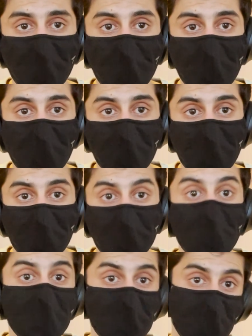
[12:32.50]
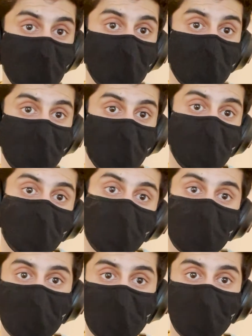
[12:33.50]
and that's come
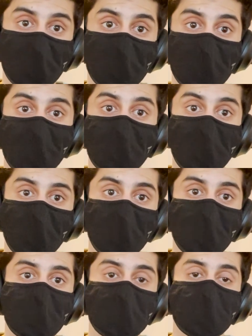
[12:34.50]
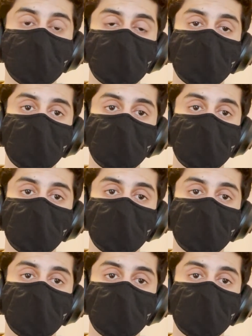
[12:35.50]
back to the government's